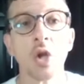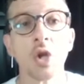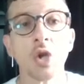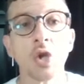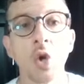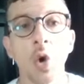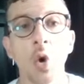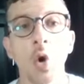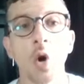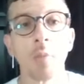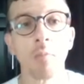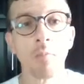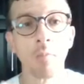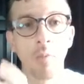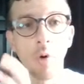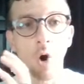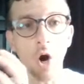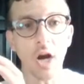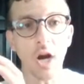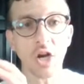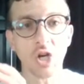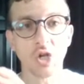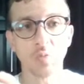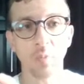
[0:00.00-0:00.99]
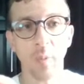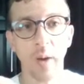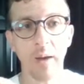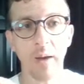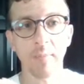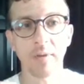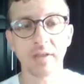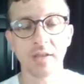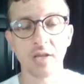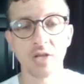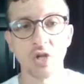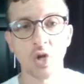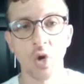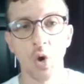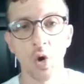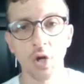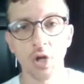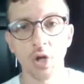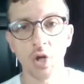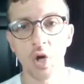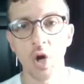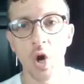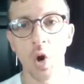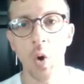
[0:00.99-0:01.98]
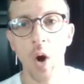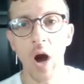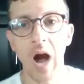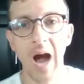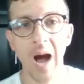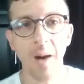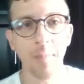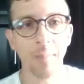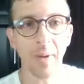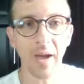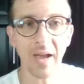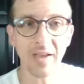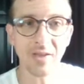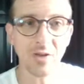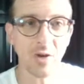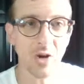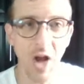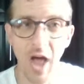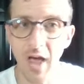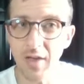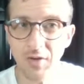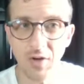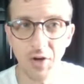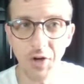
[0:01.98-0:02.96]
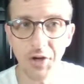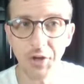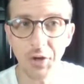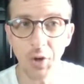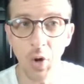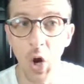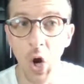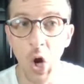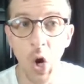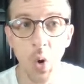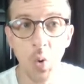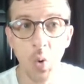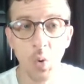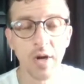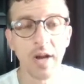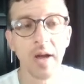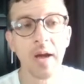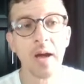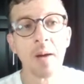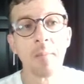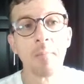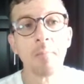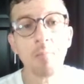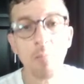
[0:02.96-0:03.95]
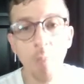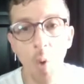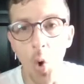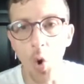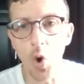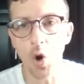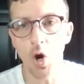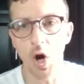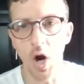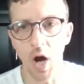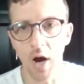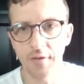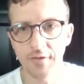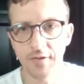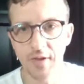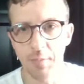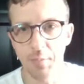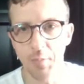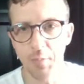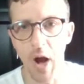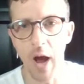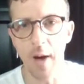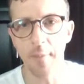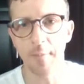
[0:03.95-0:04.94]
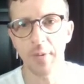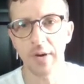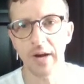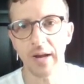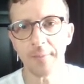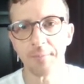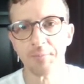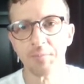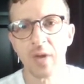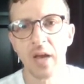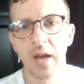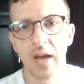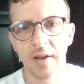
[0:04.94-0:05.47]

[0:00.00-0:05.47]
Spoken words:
your mortgage payment is going to go up, and you're not going to own more of the property.